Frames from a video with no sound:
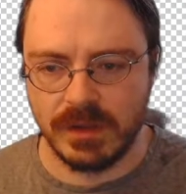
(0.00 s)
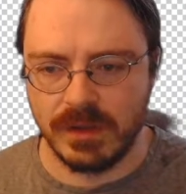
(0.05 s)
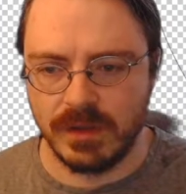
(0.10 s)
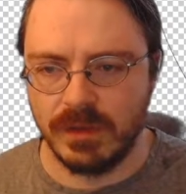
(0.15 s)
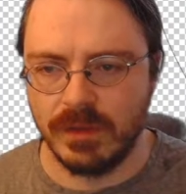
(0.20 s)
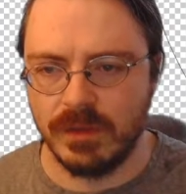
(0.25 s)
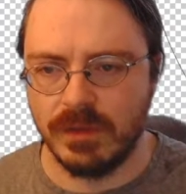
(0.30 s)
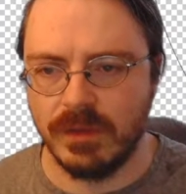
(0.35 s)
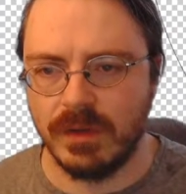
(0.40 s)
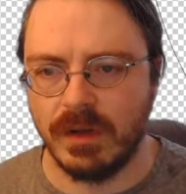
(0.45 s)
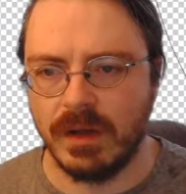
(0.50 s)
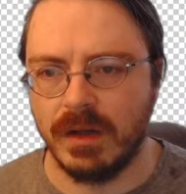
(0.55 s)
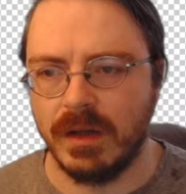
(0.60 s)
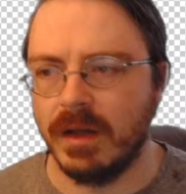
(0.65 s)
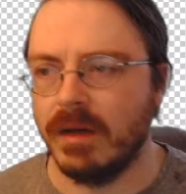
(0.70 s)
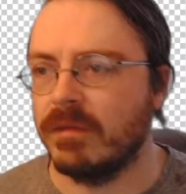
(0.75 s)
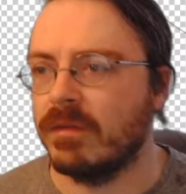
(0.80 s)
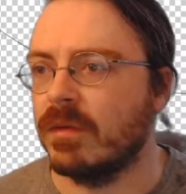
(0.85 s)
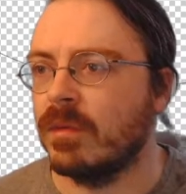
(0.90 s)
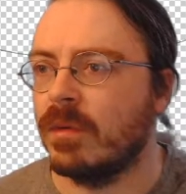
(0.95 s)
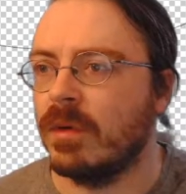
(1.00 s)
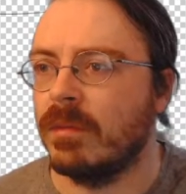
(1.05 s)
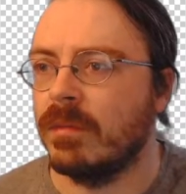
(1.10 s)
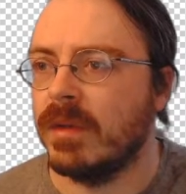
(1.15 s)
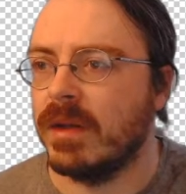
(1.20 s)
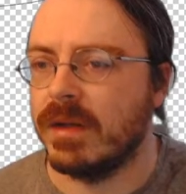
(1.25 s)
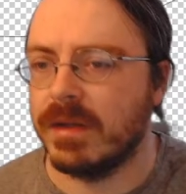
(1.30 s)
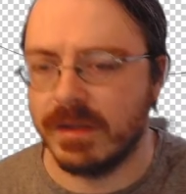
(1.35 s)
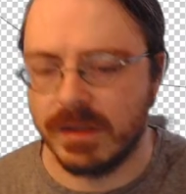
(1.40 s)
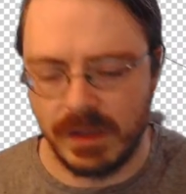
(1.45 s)
to not ever want
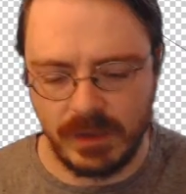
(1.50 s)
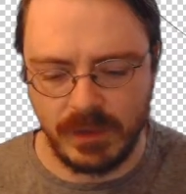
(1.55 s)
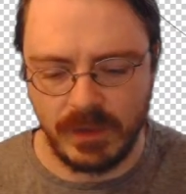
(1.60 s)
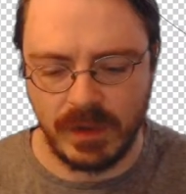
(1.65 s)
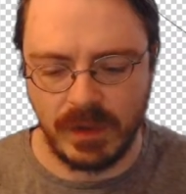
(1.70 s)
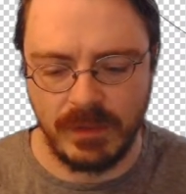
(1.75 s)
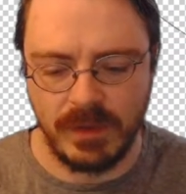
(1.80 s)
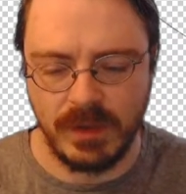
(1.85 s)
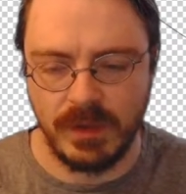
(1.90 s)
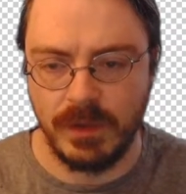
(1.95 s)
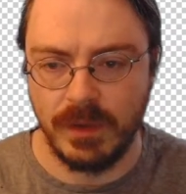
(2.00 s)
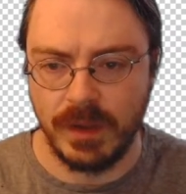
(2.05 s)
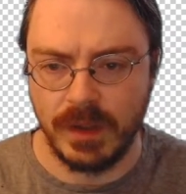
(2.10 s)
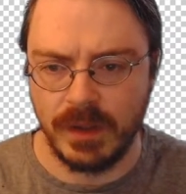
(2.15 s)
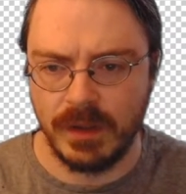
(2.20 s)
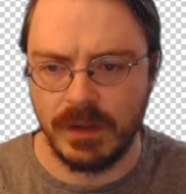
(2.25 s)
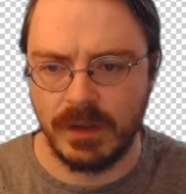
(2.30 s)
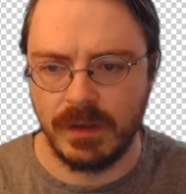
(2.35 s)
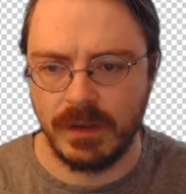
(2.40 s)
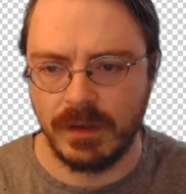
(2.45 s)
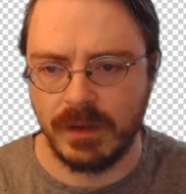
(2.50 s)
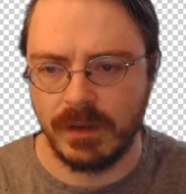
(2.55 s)
me to see what I'm doing.